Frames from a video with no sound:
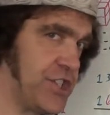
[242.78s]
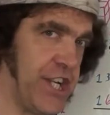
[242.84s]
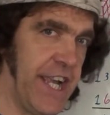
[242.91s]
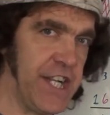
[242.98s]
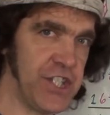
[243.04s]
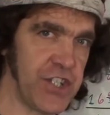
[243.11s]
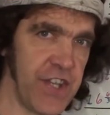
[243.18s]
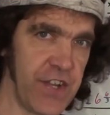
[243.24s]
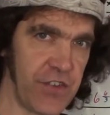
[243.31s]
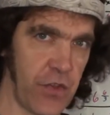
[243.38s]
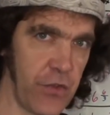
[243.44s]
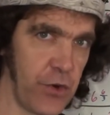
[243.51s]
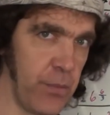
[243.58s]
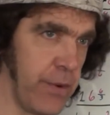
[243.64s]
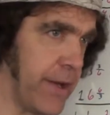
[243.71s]
changes things a
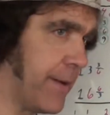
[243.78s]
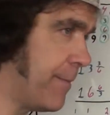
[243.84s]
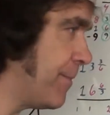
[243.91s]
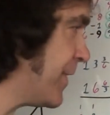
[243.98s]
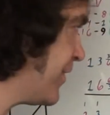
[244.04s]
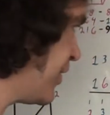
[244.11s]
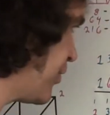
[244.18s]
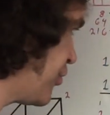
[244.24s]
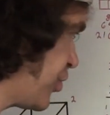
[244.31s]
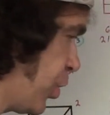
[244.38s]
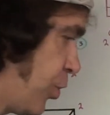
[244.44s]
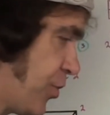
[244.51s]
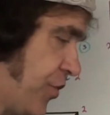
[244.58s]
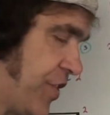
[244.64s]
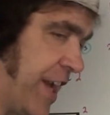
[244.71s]
little bit. It just
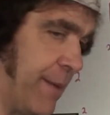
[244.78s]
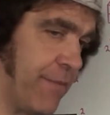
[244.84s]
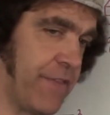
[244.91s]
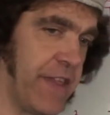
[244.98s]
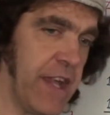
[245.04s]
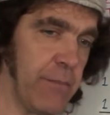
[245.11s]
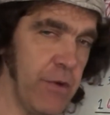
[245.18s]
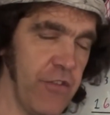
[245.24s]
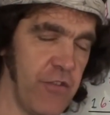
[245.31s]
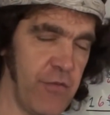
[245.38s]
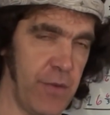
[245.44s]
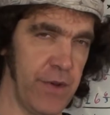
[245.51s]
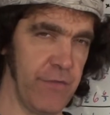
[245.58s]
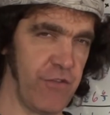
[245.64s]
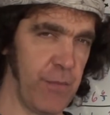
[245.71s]
shows the same thing, but
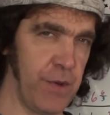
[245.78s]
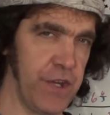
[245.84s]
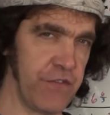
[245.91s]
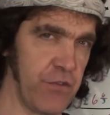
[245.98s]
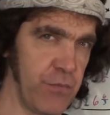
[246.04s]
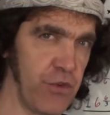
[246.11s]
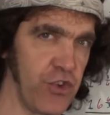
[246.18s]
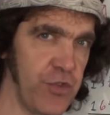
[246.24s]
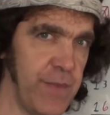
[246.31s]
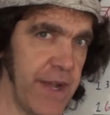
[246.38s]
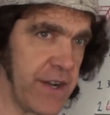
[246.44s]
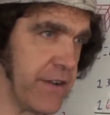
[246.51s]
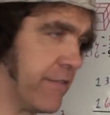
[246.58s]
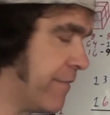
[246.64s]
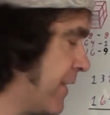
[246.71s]
from a, from a different perspective.